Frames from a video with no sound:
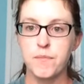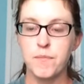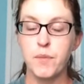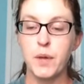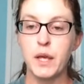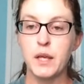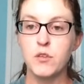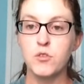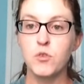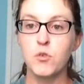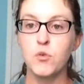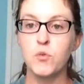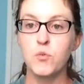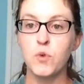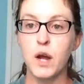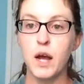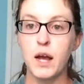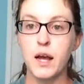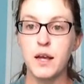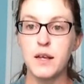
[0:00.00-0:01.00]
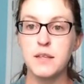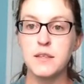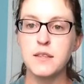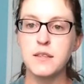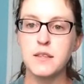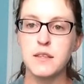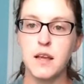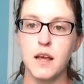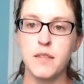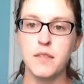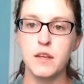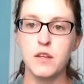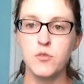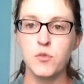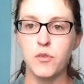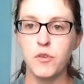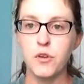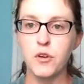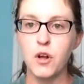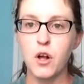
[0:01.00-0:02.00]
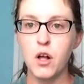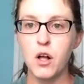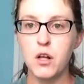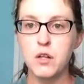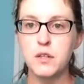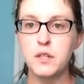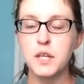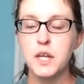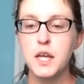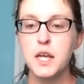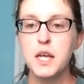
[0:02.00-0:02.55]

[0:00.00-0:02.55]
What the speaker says: Pixel Rise, I think is what they're called,